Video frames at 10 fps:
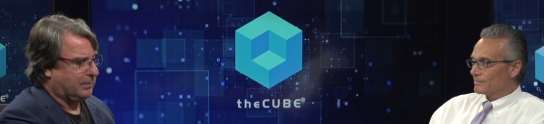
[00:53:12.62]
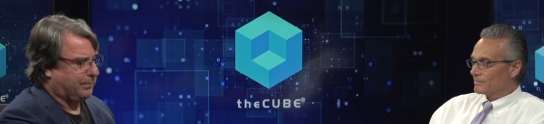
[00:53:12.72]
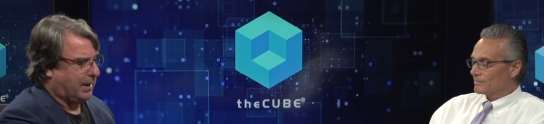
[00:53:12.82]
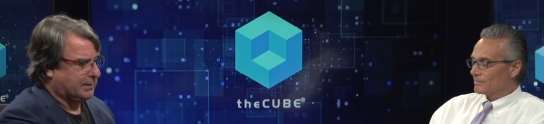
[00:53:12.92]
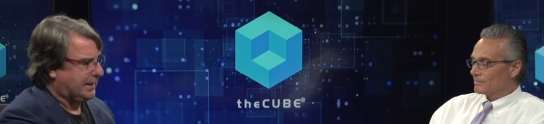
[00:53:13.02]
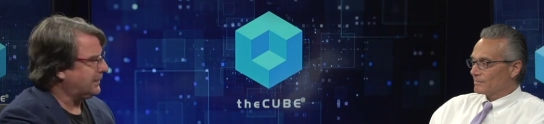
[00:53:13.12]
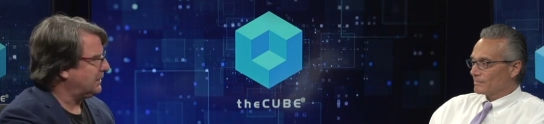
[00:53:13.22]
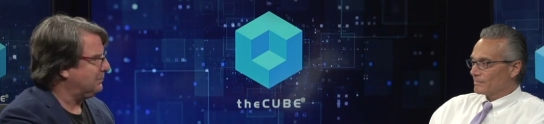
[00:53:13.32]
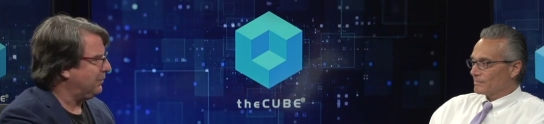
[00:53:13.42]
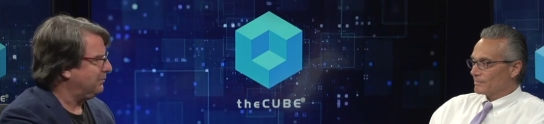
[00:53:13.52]
Speaker 1: the
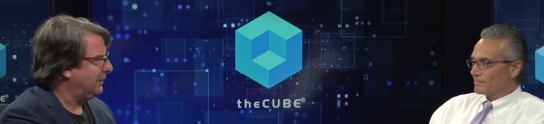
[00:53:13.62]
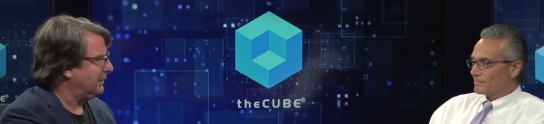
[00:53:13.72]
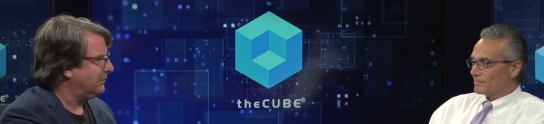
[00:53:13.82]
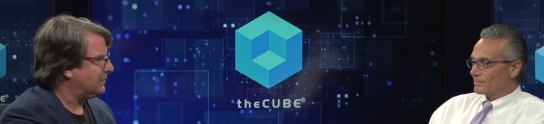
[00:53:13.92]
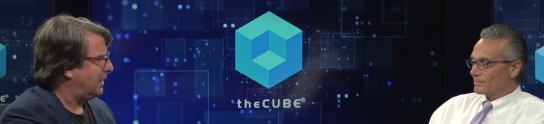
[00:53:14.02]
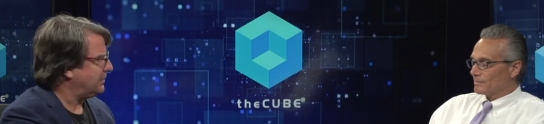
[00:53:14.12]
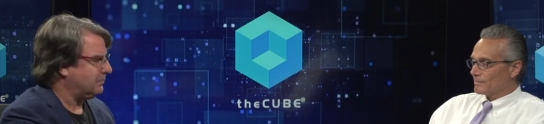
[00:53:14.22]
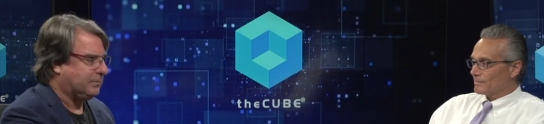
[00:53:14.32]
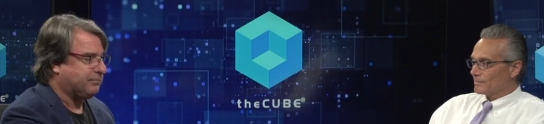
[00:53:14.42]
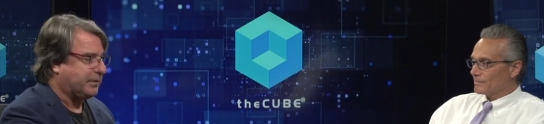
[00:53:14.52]
podcasting movement. It was
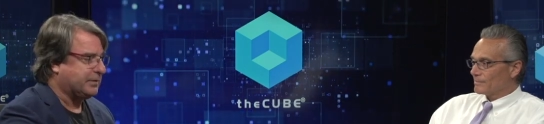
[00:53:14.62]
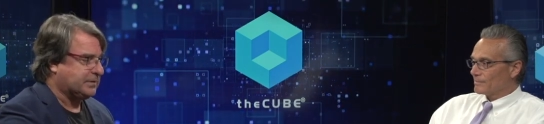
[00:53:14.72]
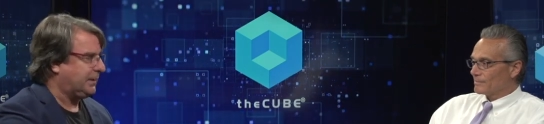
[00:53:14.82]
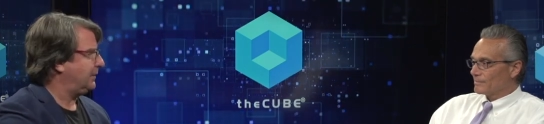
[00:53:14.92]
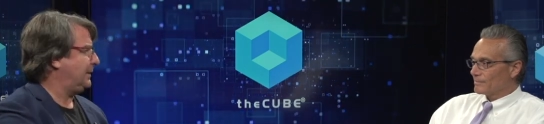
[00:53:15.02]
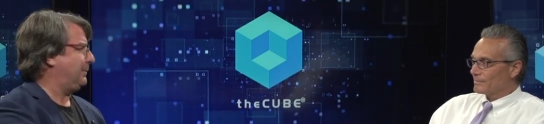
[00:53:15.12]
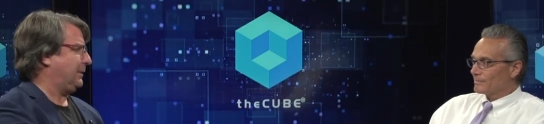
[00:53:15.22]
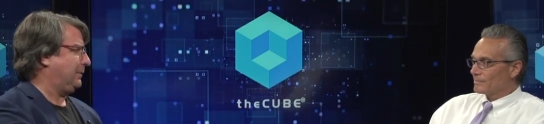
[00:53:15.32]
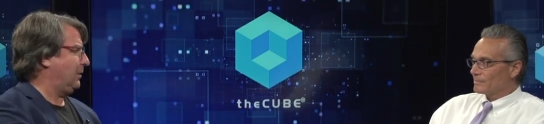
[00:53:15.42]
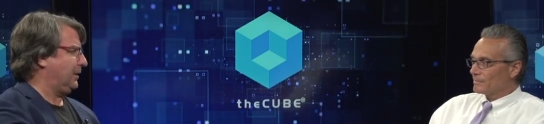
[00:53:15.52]
awesome, fun to see. Yeah,
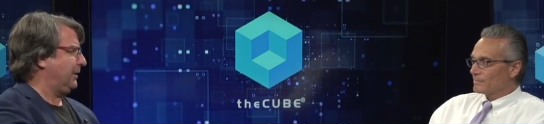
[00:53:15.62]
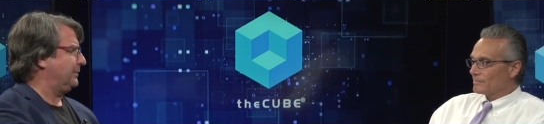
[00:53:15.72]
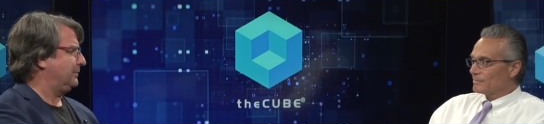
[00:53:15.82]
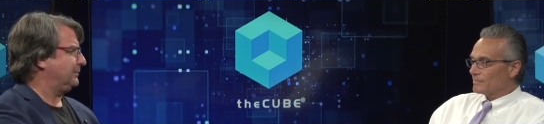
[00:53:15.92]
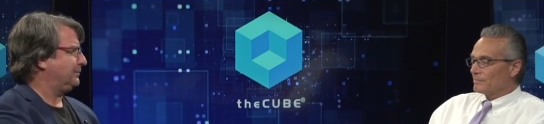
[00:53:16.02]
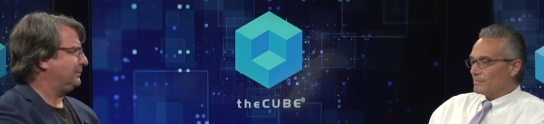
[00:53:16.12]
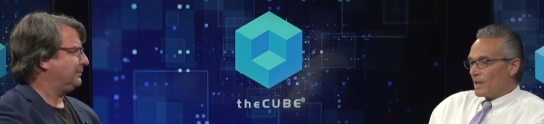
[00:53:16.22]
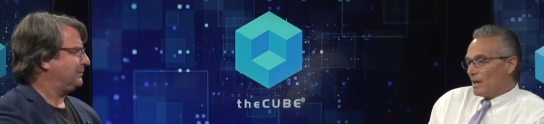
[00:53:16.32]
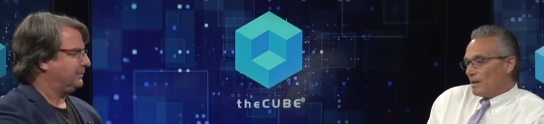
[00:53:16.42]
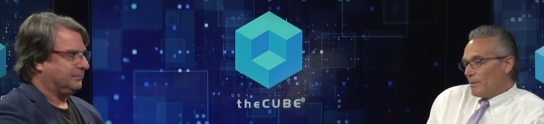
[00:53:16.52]
but all good.
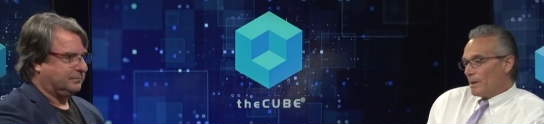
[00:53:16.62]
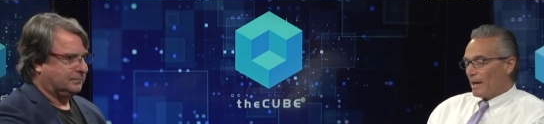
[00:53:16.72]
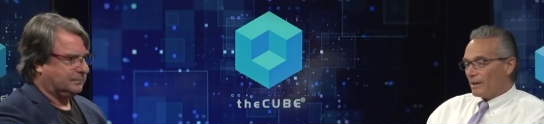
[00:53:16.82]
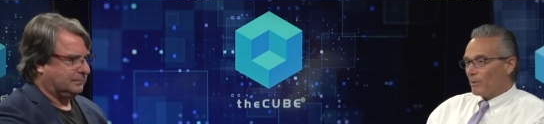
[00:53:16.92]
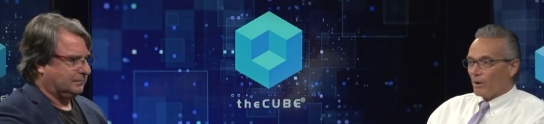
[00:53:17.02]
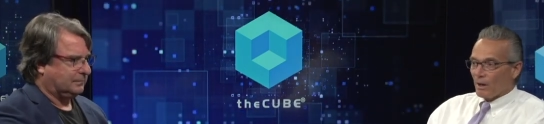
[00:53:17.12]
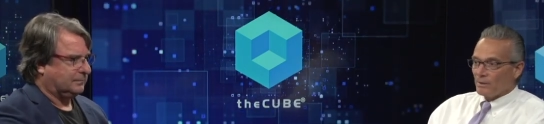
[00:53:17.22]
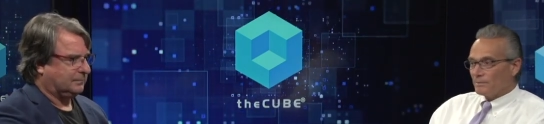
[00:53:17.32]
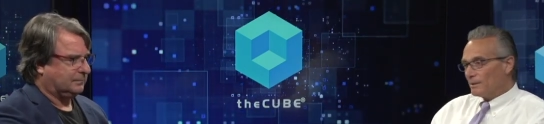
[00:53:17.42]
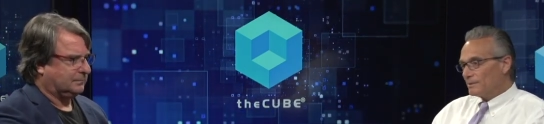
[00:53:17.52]
Speaker 2: Yeah, I mean, I go
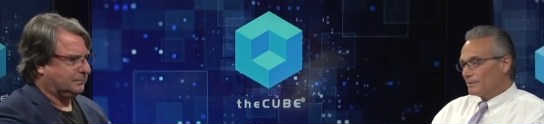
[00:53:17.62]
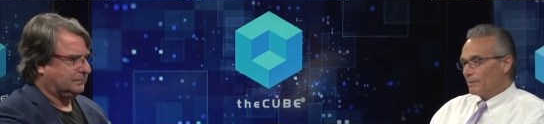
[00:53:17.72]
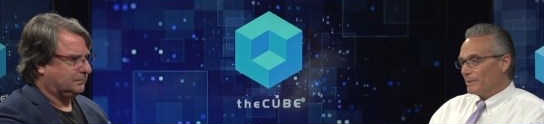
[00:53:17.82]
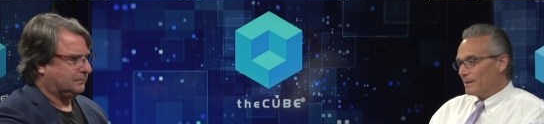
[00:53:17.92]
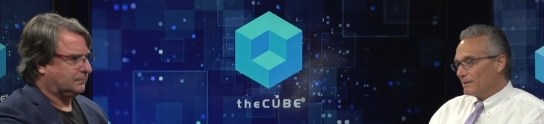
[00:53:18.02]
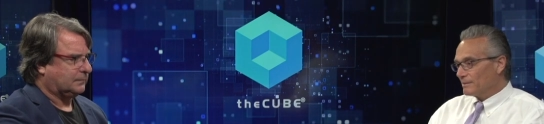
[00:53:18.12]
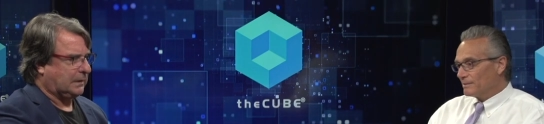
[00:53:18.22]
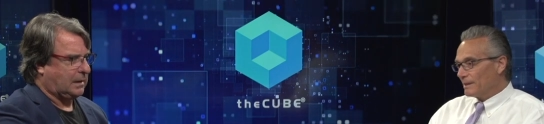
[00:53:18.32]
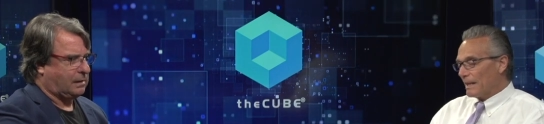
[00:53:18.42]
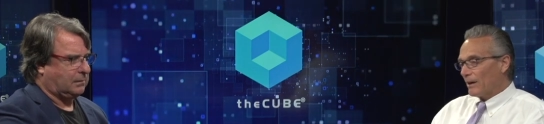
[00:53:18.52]
on, I come in and
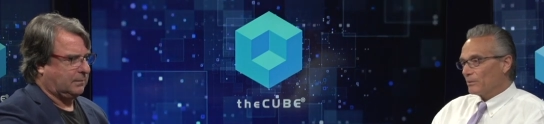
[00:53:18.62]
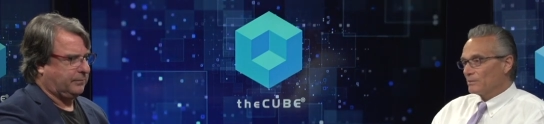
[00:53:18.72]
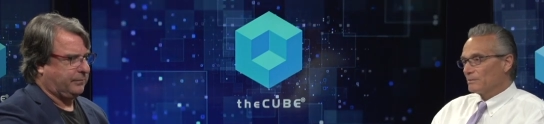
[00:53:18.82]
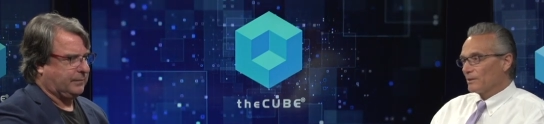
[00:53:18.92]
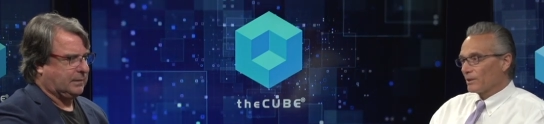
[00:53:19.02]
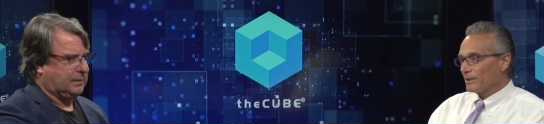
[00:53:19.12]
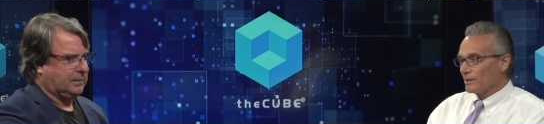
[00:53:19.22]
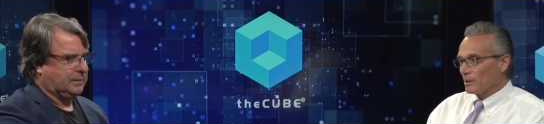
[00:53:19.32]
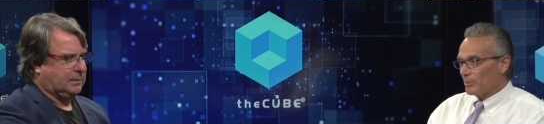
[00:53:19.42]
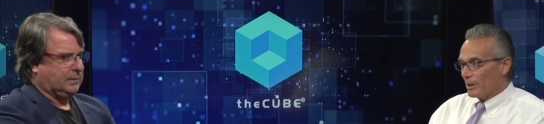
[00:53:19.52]
in and out, lurk a
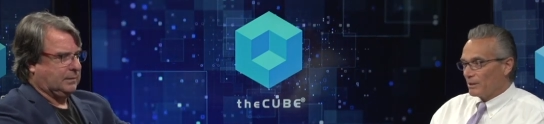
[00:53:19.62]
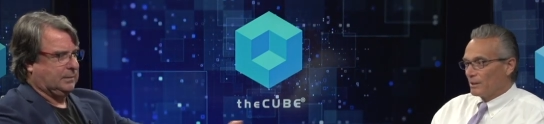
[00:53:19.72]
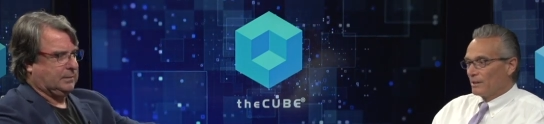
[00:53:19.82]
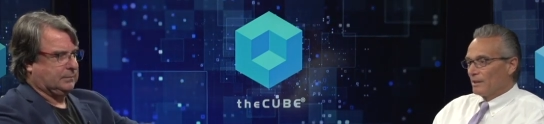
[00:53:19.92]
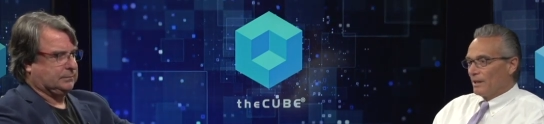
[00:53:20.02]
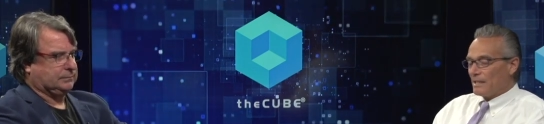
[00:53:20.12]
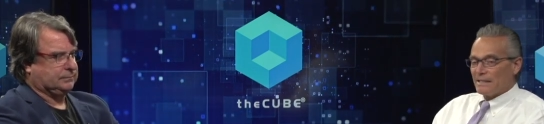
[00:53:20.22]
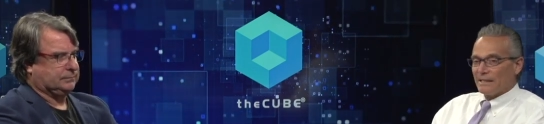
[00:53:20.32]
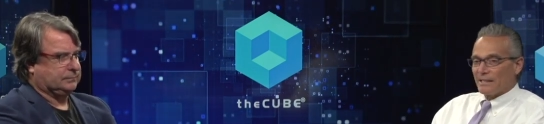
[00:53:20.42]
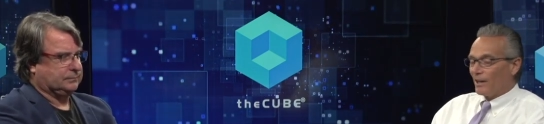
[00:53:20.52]
little bit. I
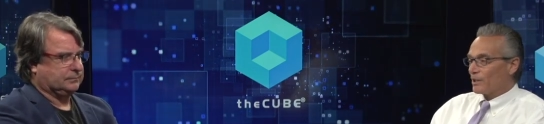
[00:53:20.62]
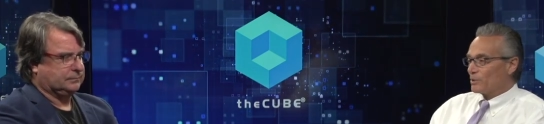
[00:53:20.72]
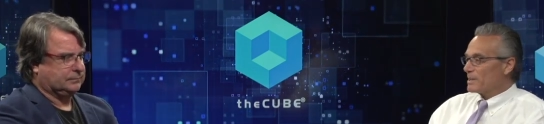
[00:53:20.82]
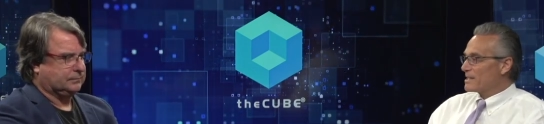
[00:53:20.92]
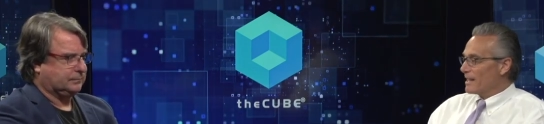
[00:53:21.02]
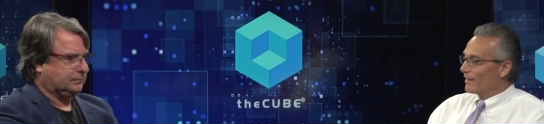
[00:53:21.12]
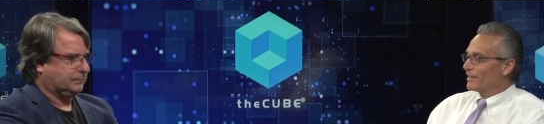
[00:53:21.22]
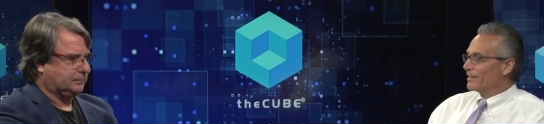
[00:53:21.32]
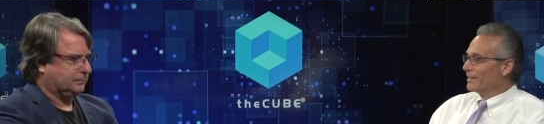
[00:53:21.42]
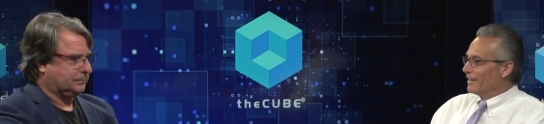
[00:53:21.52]
see a ton of Chris Sellen